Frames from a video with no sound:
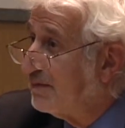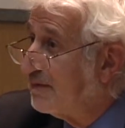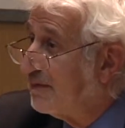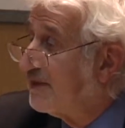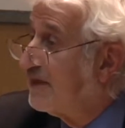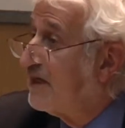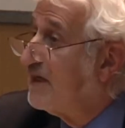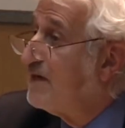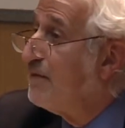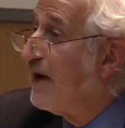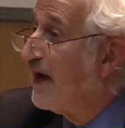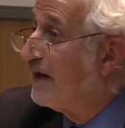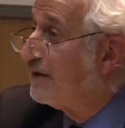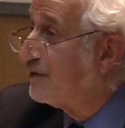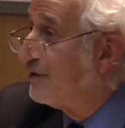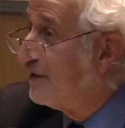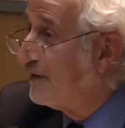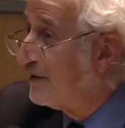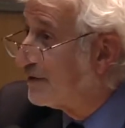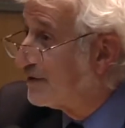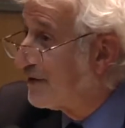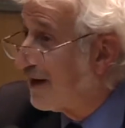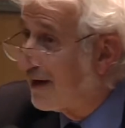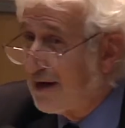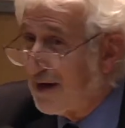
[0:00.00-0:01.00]

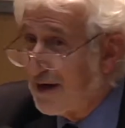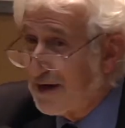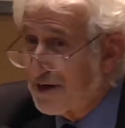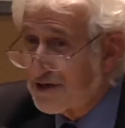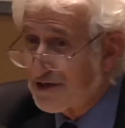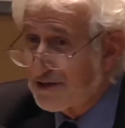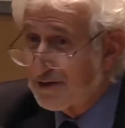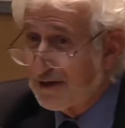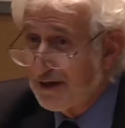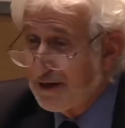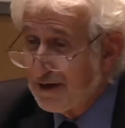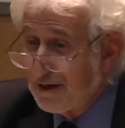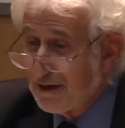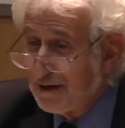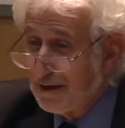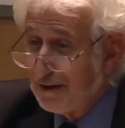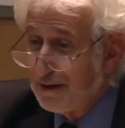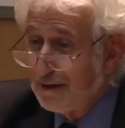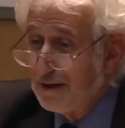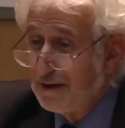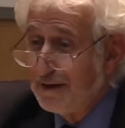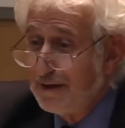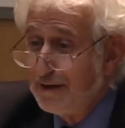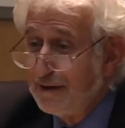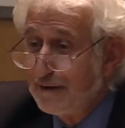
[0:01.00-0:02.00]
dematerialized.
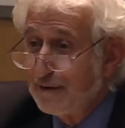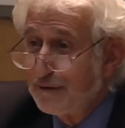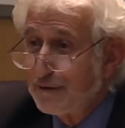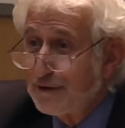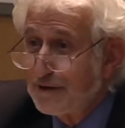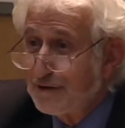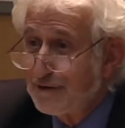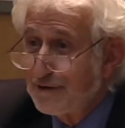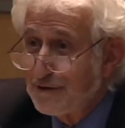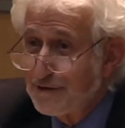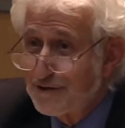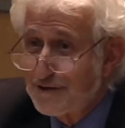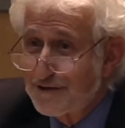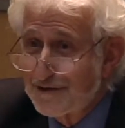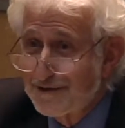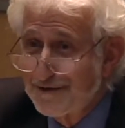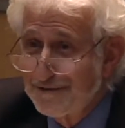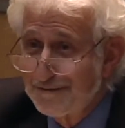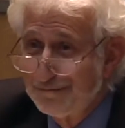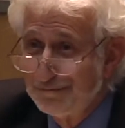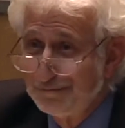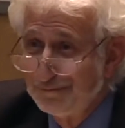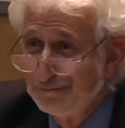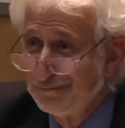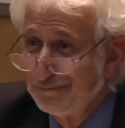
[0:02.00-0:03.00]
Here it is.